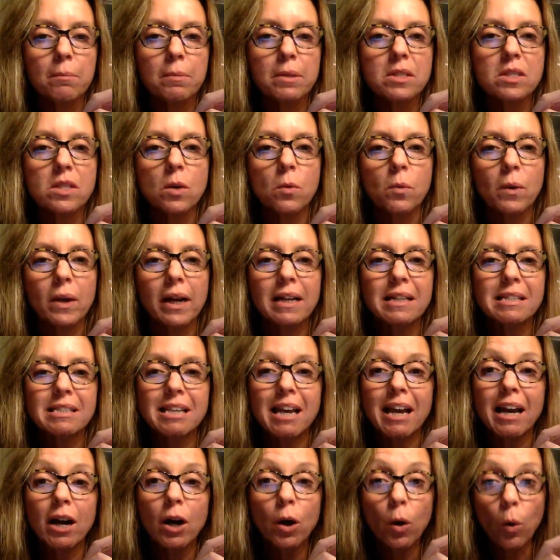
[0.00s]
So when I
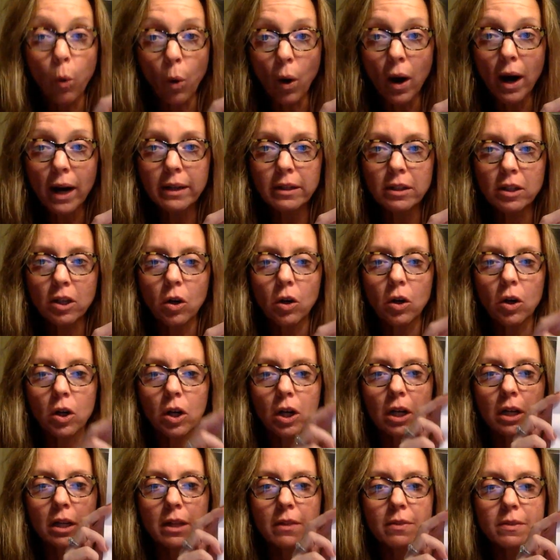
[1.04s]
say a quad
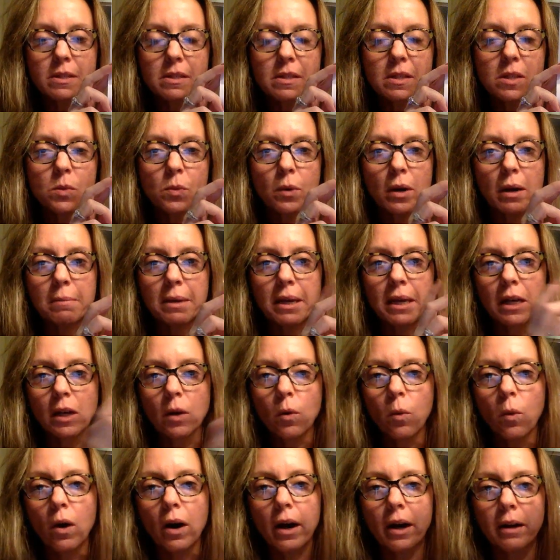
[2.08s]
card, this is what I mean.
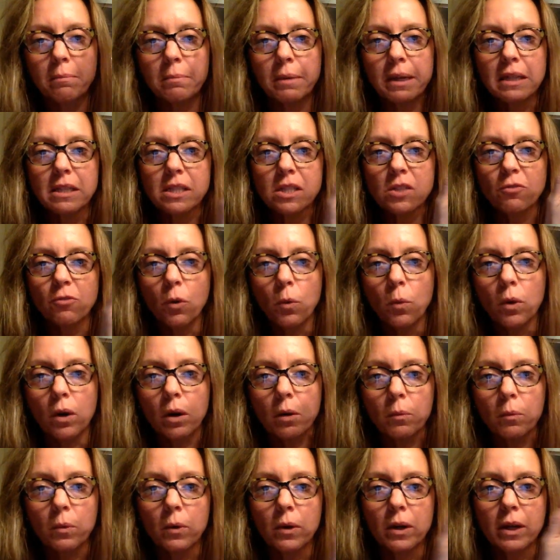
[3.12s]
Quad means
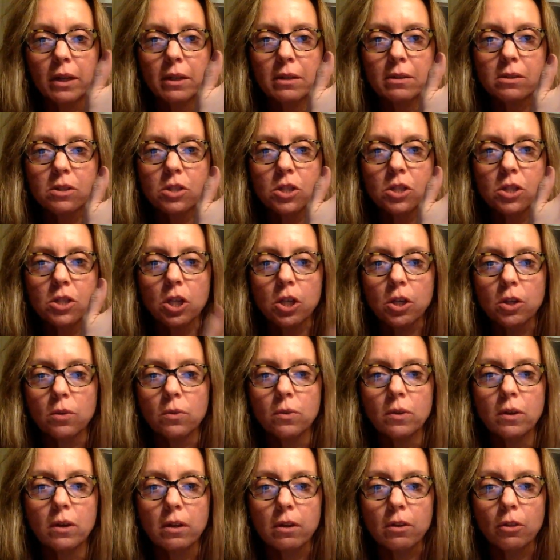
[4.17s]
4. 1,
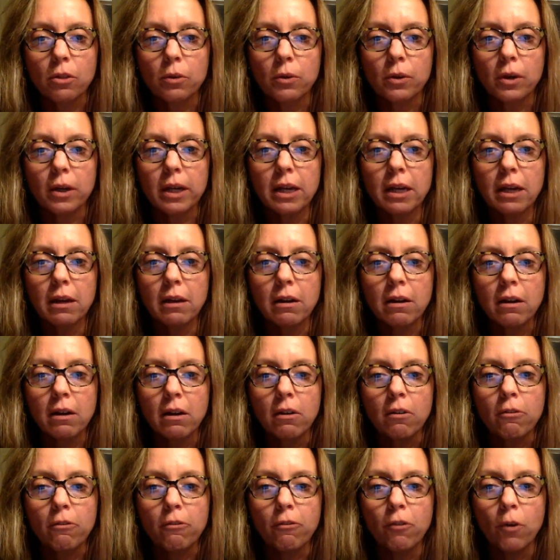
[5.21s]
2, 3,
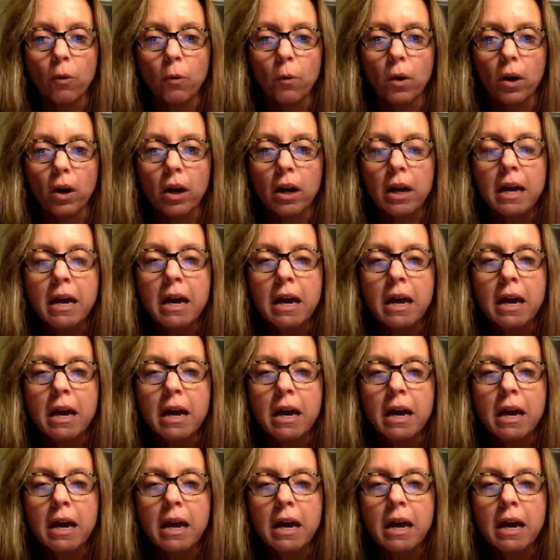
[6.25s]
4.